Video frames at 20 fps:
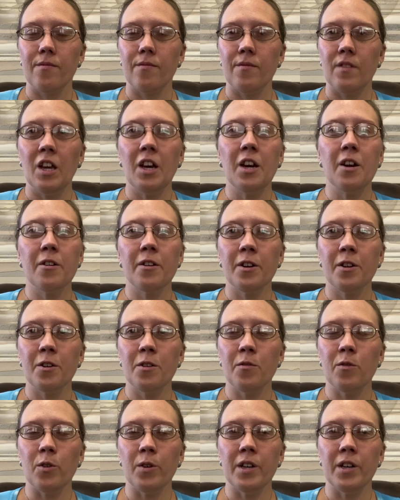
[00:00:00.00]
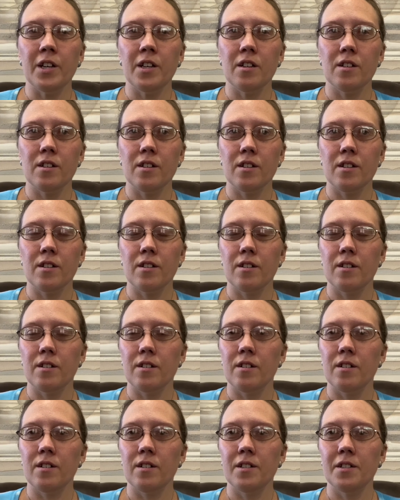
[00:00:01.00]
Hearing their voice.
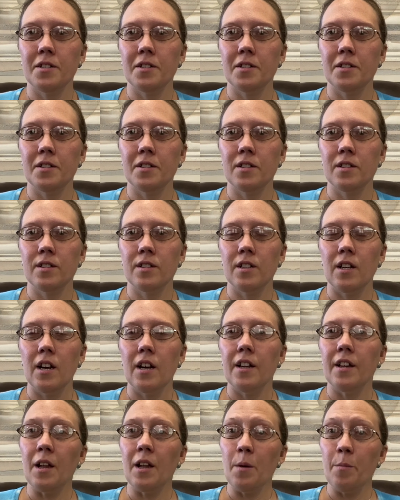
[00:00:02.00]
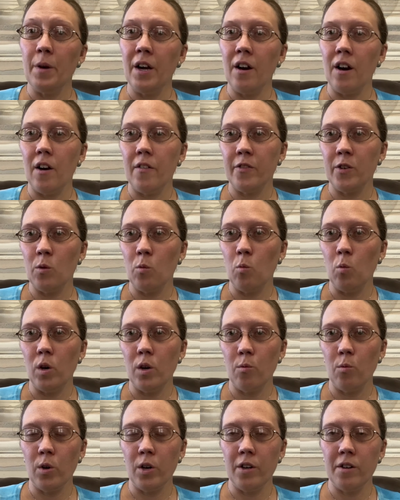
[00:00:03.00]
They may offer
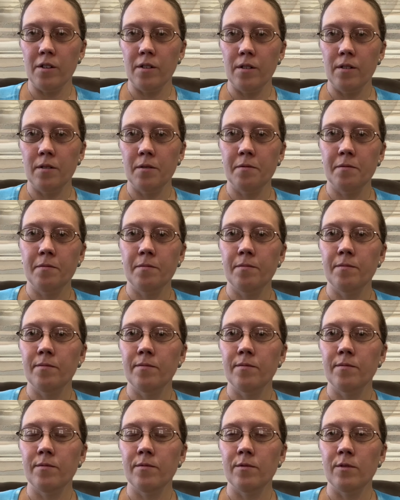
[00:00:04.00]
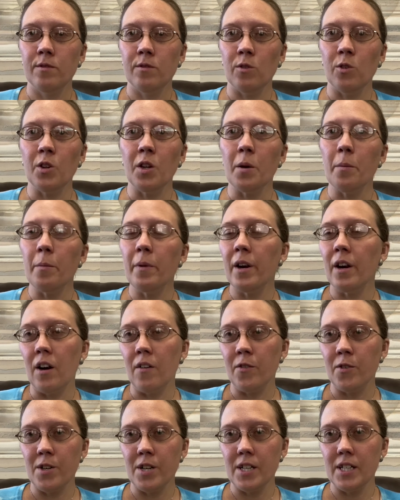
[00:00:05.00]
one word, or they may
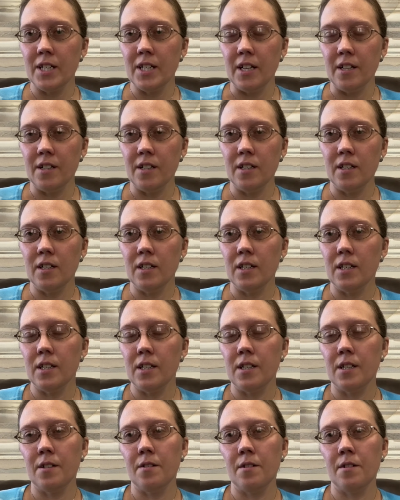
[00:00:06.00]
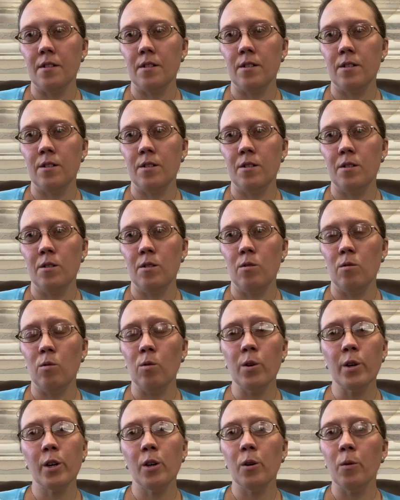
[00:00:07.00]
offer a sentence,
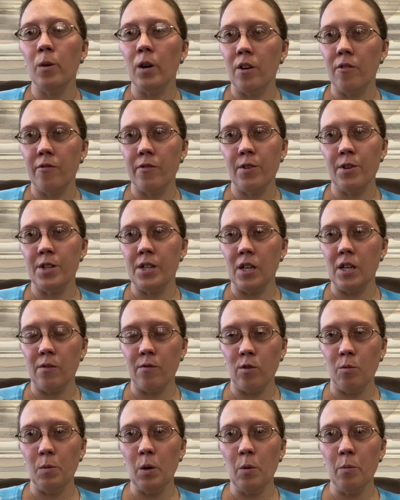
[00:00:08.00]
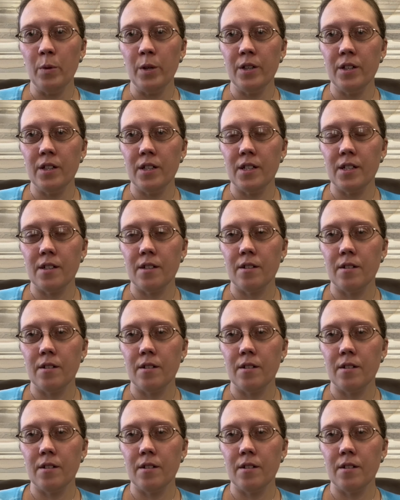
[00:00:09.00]
or go on for several moments.